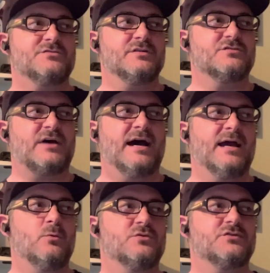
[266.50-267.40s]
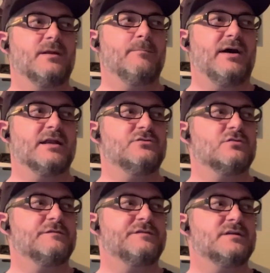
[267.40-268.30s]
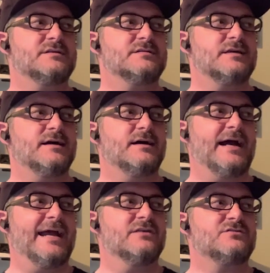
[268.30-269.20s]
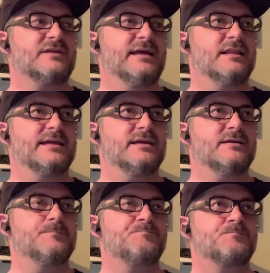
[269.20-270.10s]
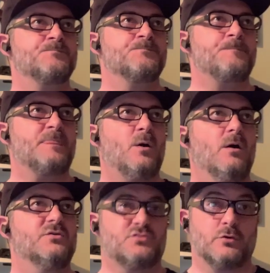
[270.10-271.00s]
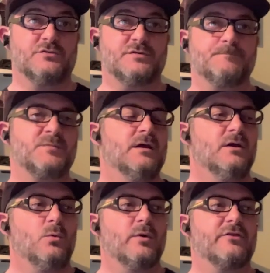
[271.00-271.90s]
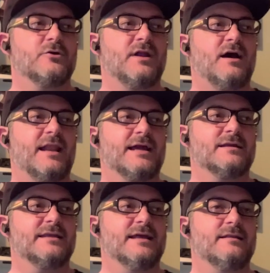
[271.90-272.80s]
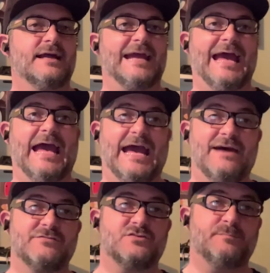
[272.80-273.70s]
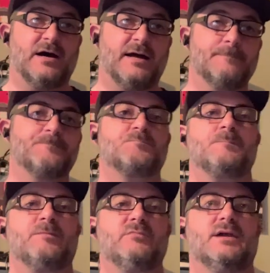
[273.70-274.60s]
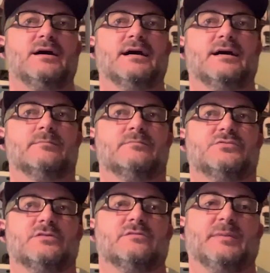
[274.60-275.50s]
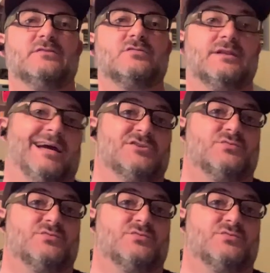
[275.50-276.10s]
Since I was going to body surf it, I asked Kelly Sorensen whether or not I could get like a half a spot, since basically I